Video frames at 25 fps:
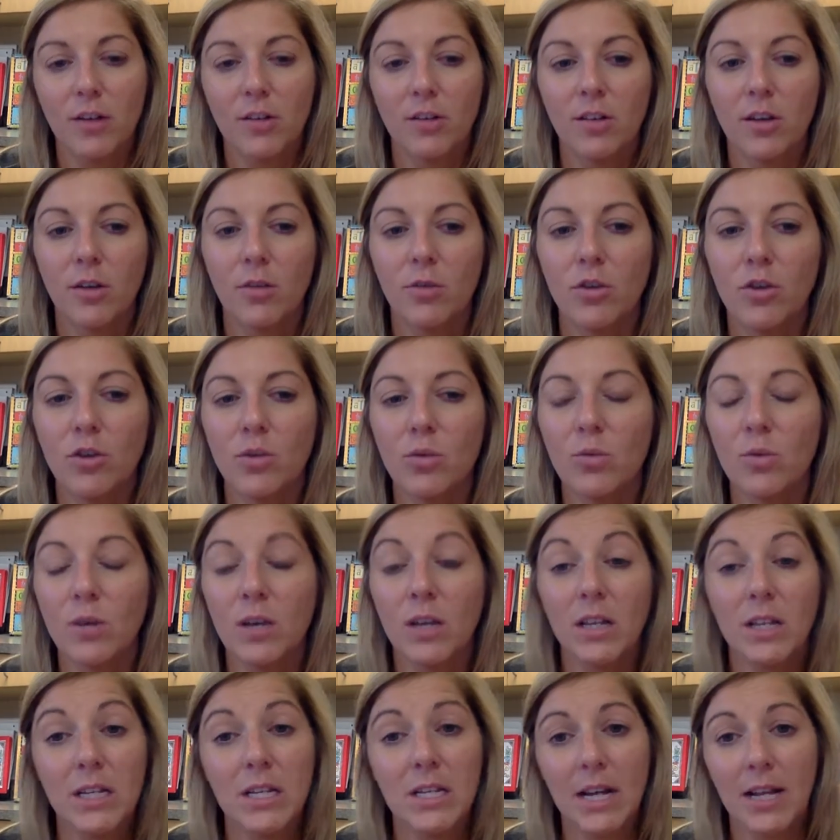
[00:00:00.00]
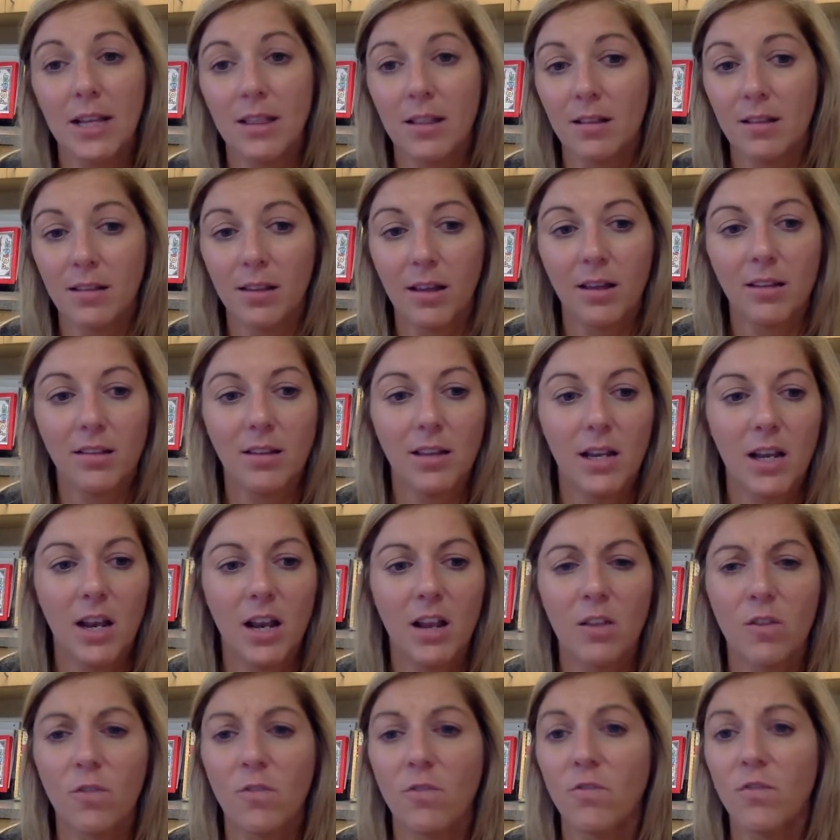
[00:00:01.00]
So you really could take this lesson
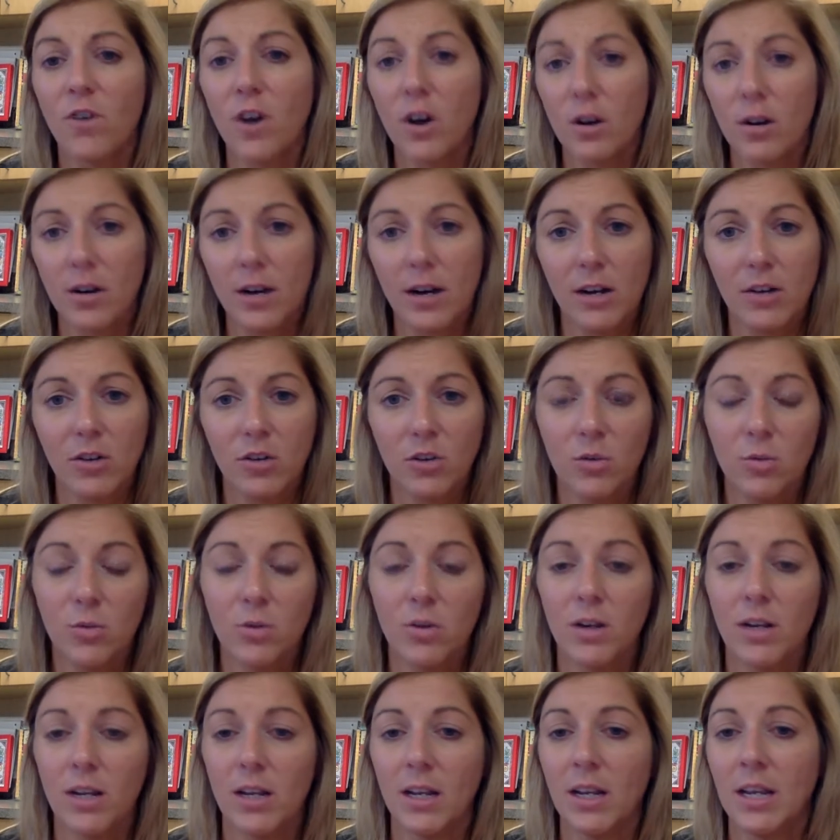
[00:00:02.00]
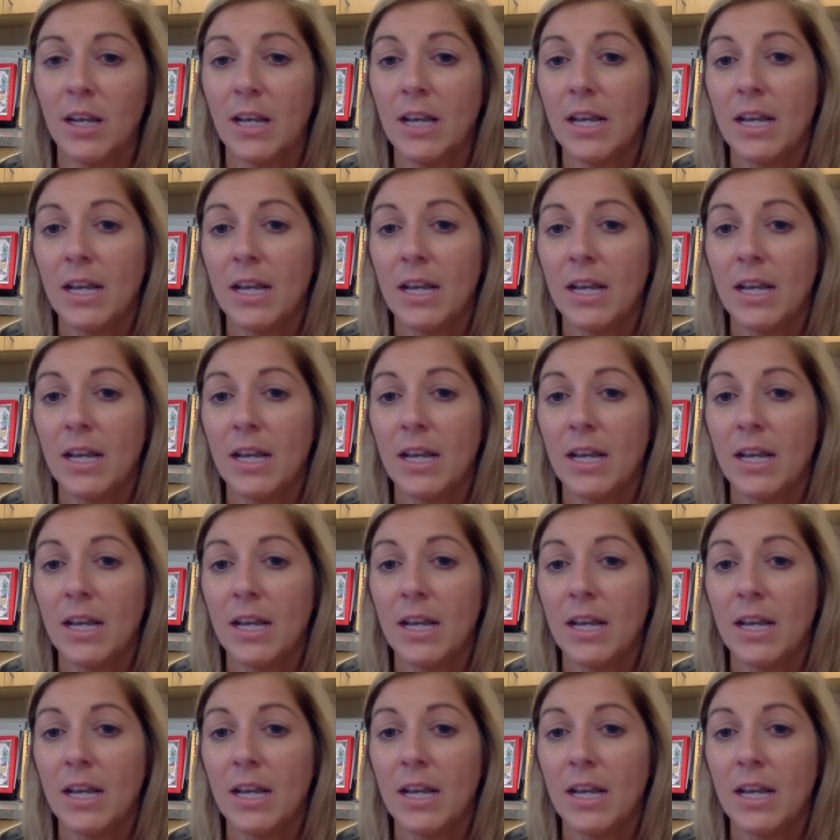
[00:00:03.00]
as far as you wanted